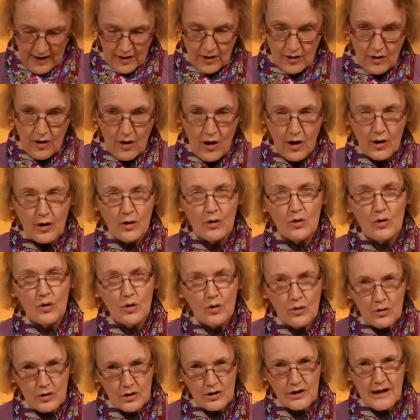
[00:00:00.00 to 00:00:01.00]
God
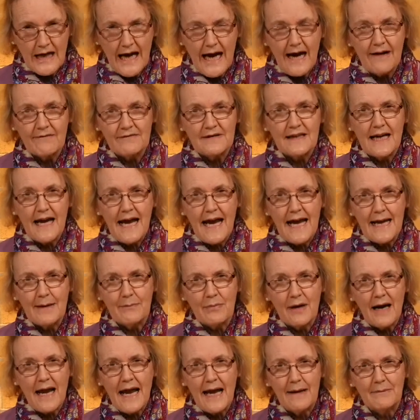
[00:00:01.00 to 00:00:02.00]
looked after
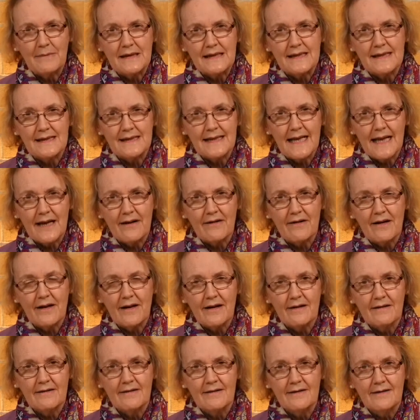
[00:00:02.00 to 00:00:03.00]
Abraham and Sarah
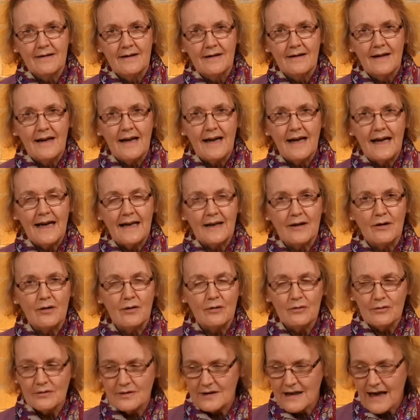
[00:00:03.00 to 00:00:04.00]
and
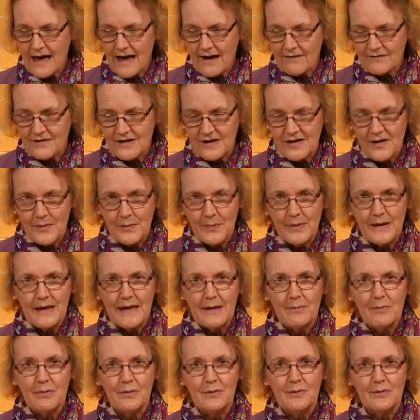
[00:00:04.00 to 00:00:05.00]
looked after the
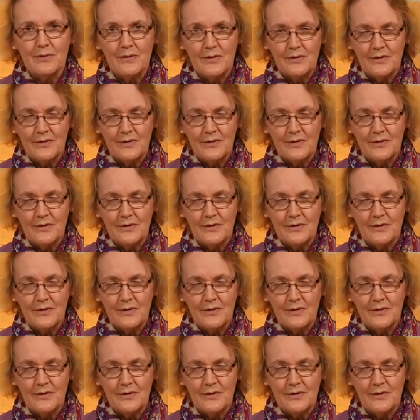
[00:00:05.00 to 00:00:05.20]
people.